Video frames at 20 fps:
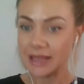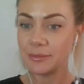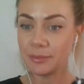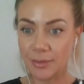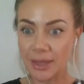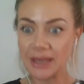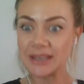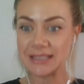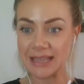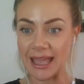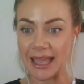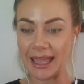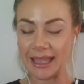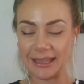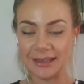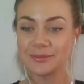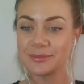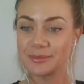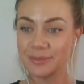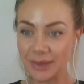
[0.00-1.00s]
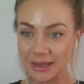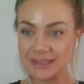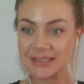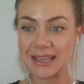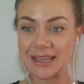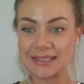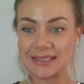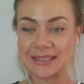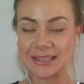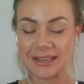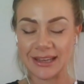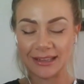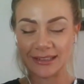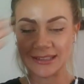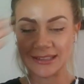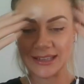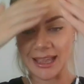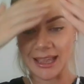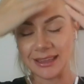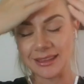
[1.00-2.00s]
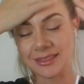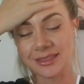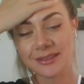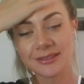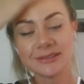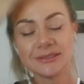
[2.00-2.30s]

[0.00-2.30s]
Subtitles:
Monday. Monday is the 19th.